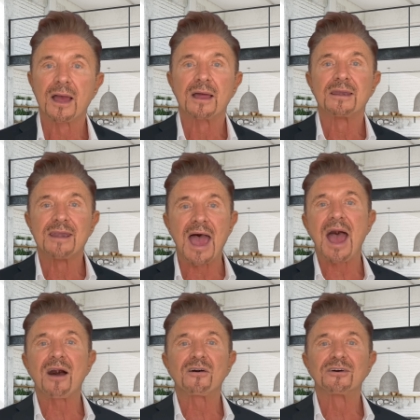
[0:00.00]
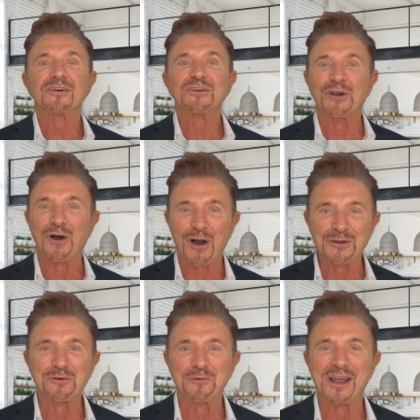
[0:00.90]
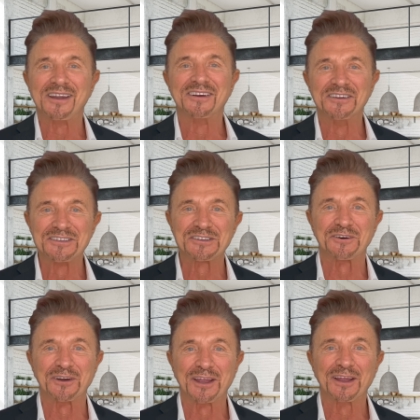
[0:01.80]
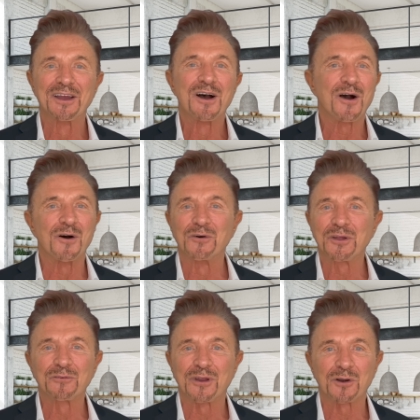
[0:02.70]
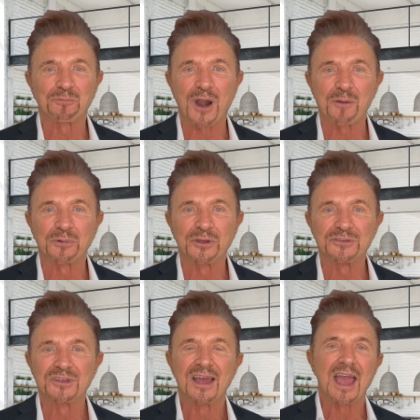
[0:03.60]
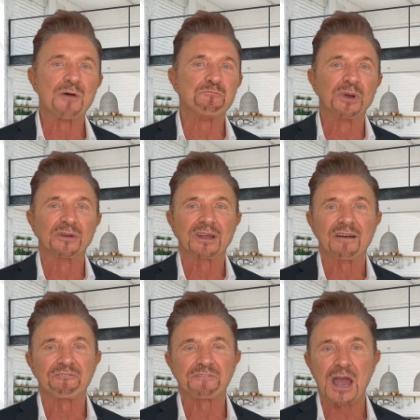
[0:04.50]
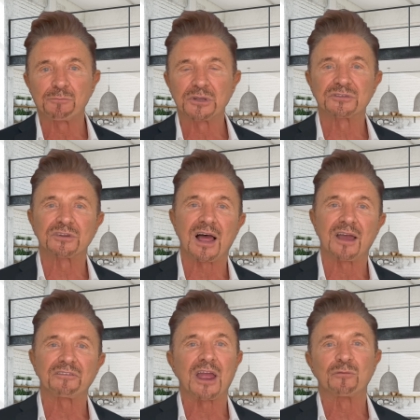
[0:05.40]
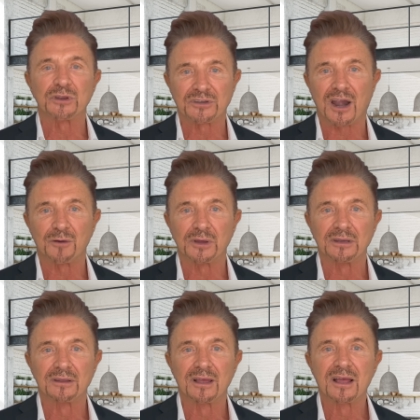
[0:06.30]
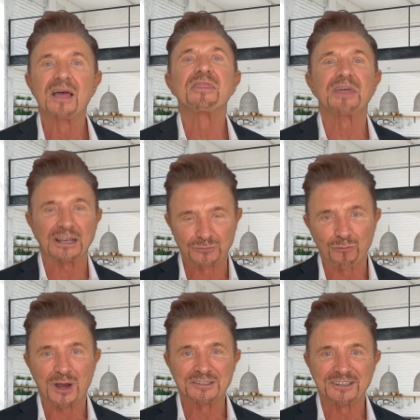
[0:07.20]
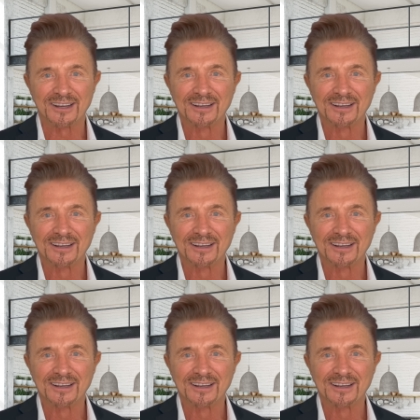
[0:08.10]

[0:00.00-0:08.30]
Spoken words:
Now you're on your way to enjoying owning rental properties and building a fabulous life and retirement. Thanks for watching.